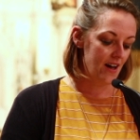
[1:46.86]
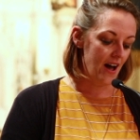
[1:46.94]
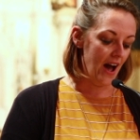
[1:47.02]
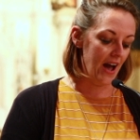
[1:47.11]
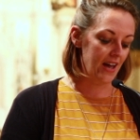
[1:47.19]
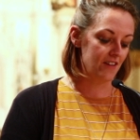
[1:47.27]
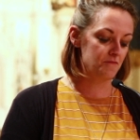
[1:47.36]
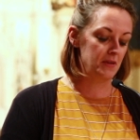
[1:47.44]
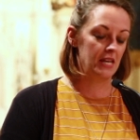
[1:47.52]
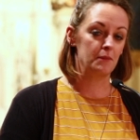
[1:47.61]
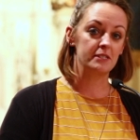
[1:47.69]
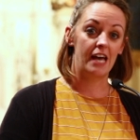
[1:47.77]
I've been
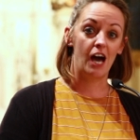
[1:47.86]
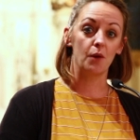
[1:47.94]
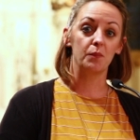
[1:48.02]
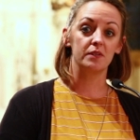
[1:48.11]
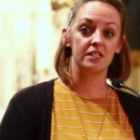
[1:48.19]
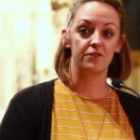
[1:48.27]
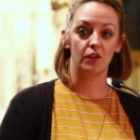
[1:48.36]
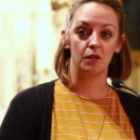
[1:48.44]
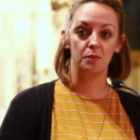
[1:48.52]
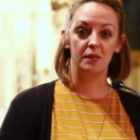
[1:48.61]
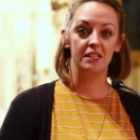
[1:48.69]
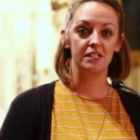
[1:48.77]
able to help with
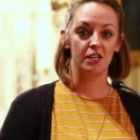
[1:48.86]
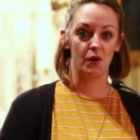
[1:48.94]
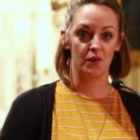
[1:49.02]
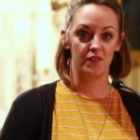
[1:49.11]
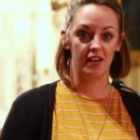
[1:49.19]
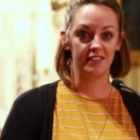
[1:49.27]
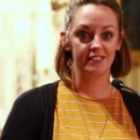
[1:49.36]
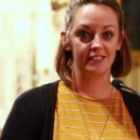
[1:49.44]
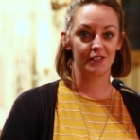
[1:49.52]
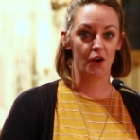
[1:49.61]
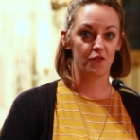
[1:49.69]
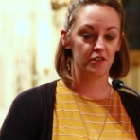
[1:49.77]
different PTO events
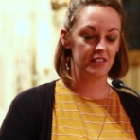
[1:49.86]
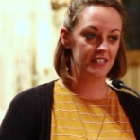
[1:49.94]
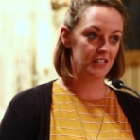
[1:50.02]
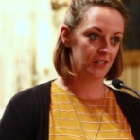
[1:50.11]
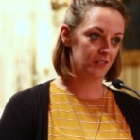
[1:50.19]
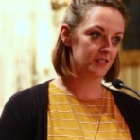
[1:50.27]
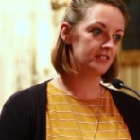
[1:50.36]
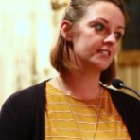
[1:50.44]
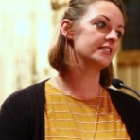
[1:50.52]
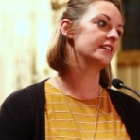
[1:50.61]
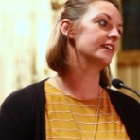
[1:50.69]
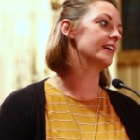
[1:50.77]
over the years,
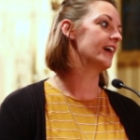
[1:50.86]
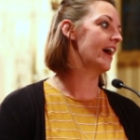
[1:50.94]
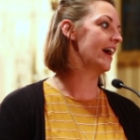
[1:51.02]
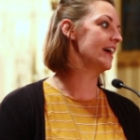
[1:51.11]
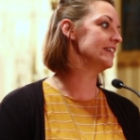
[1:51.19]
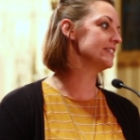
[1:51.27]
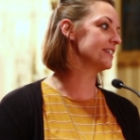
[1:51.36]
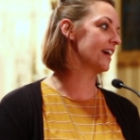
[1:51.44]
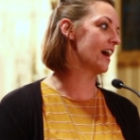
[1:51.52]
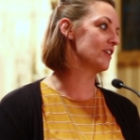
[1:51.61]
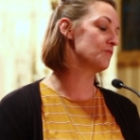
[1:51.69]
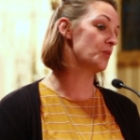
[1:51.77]
and to
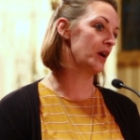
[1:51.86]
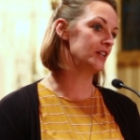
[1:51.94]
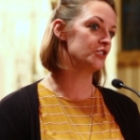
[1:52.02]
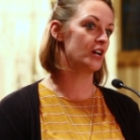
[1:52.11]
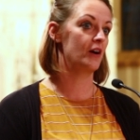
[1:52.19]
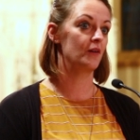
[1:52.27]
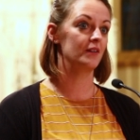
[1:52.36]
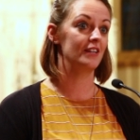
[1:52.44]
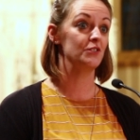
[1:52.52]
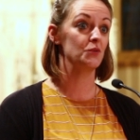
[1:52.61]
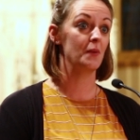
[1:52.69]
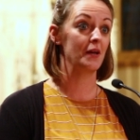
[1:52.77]
kind of branch out
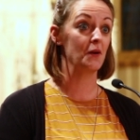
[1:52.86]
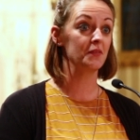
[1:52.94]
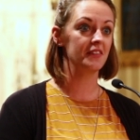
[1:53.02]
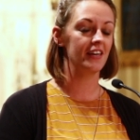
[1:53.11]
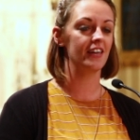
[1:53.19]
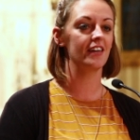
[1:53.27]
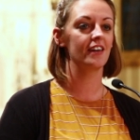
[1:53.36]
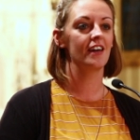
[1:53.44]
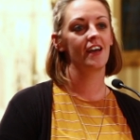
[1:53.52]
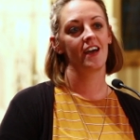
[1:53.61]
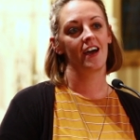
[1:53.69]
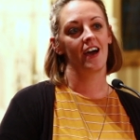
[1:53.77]
and do my own thing,
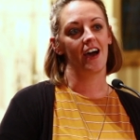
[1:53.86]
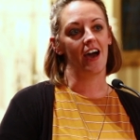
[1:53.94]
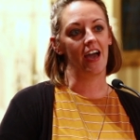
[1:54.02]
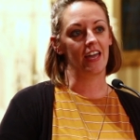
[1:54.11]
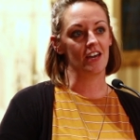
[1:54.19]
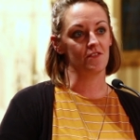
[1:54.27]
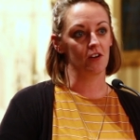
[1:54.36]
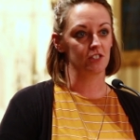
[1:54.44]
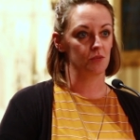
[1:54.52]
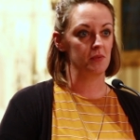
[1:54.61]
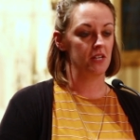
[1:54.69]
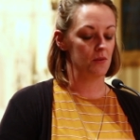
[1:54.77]
I have
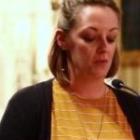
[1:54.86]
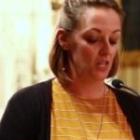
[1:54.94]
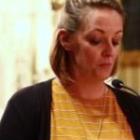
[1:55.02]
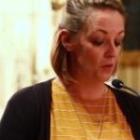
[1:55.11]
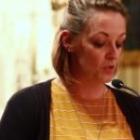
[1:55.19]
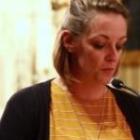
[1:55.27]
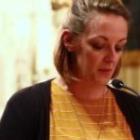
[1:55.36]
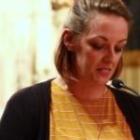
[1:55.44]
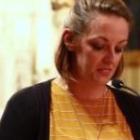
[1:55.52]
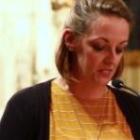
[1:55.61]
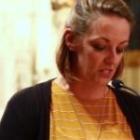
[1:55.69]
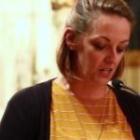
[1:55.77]
also become a communion
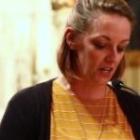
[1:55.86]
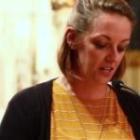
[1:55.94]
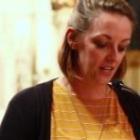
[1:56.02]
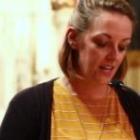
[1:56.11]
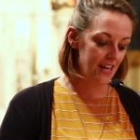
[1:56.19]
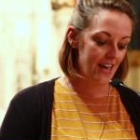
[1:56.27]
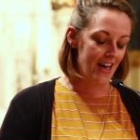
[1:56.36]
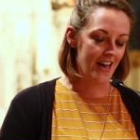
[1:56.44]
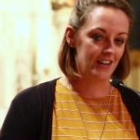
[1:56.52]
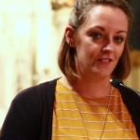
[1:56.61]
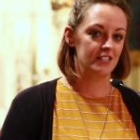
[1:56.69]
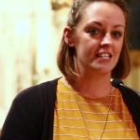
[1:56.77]
minister
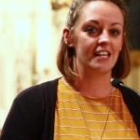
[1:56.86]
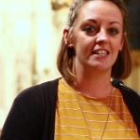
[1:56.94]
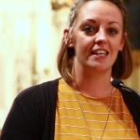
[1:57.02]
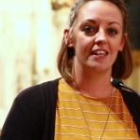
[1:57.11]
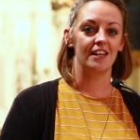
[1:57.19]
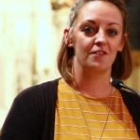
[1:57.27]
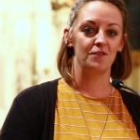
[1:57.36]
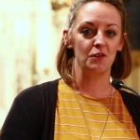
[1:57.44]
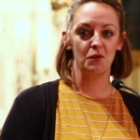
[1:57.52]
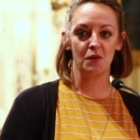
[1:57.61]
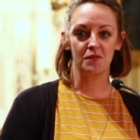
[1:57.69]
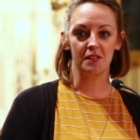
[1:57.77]
and have attended a
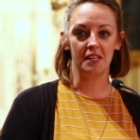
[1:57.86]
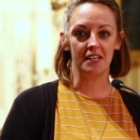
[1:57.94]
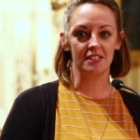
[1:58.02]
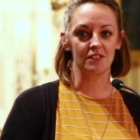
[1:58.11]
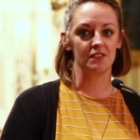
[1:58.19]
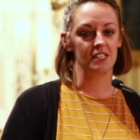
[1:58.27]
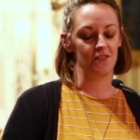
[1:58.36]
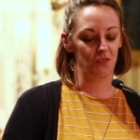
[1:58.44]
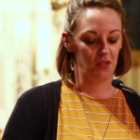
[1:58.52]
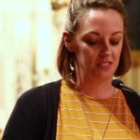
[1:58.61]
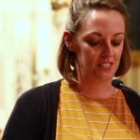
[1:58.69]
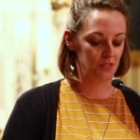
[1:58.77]
few of the Ladies of St.
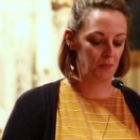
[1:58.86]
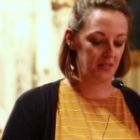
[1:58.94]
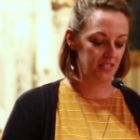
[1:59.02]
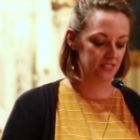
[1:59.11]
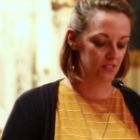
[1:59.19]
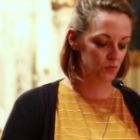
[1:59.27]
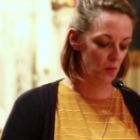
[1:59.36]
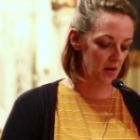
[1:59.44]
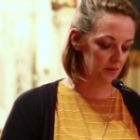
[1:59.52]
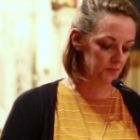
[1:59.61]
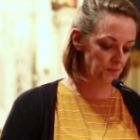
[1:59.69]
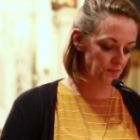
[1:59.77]
Francis meetings as
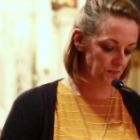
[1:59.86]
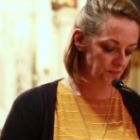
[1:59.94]
well.